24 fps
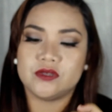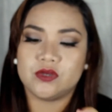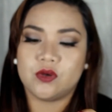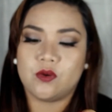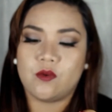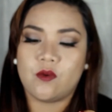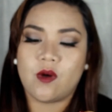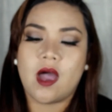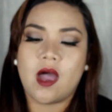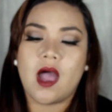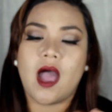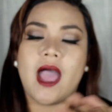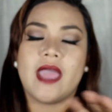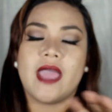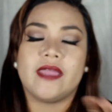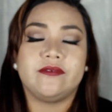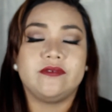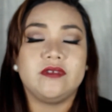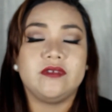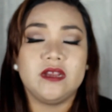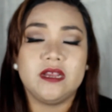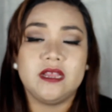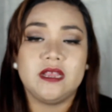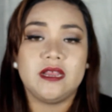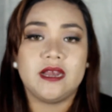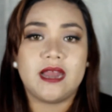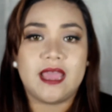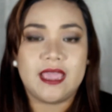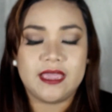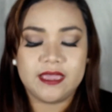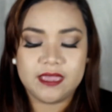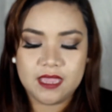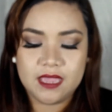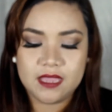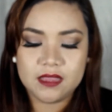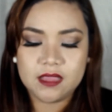so I really
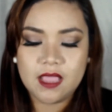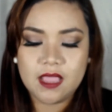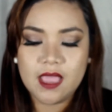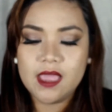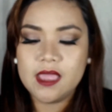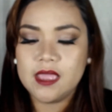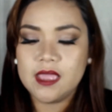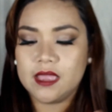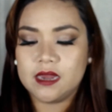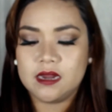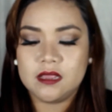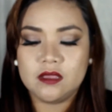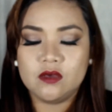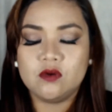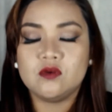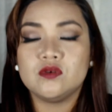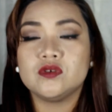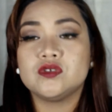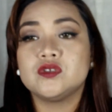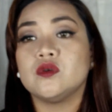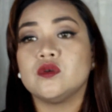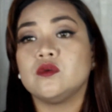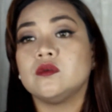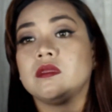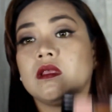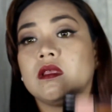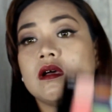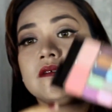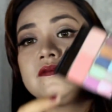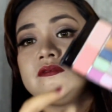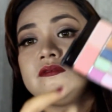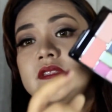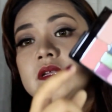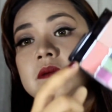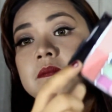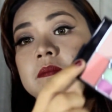like it. And I also
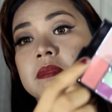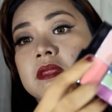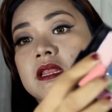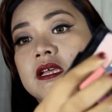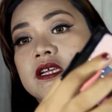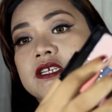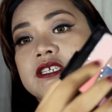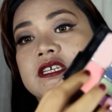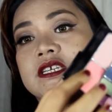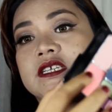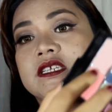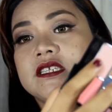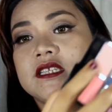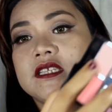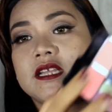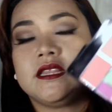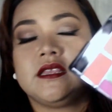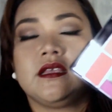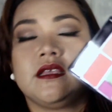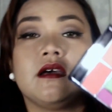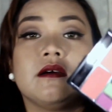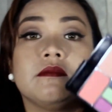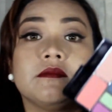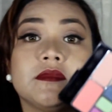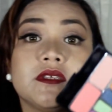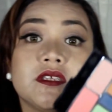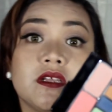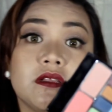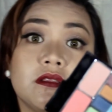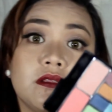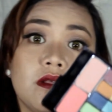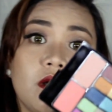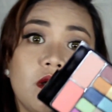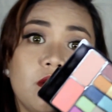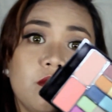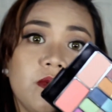love the blushes that comes
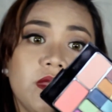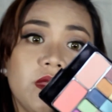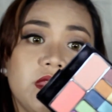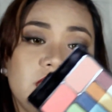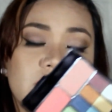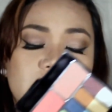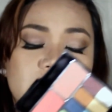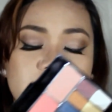along with